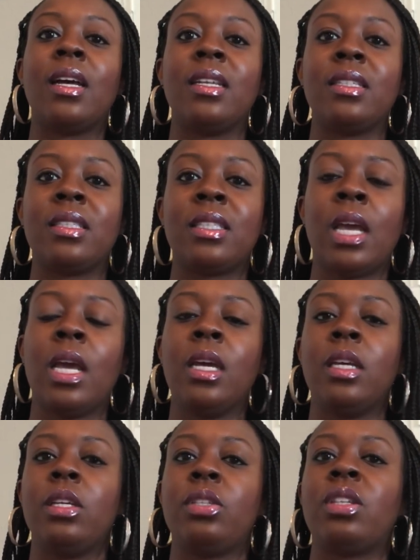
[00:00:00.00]
us
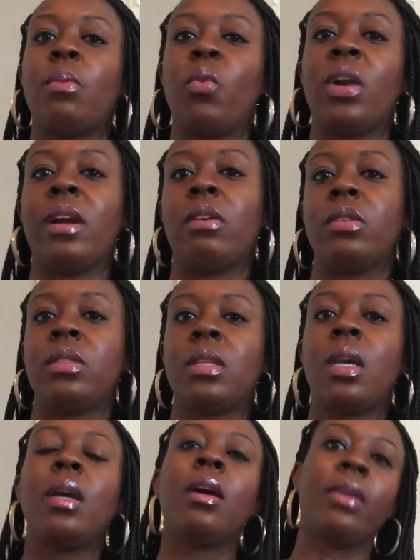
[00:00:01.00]
somewhere else.
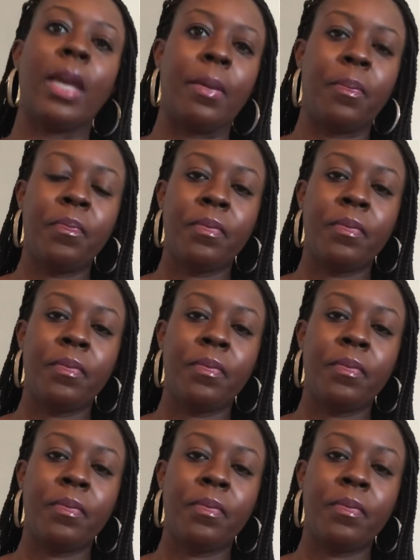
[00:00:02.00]
Okay,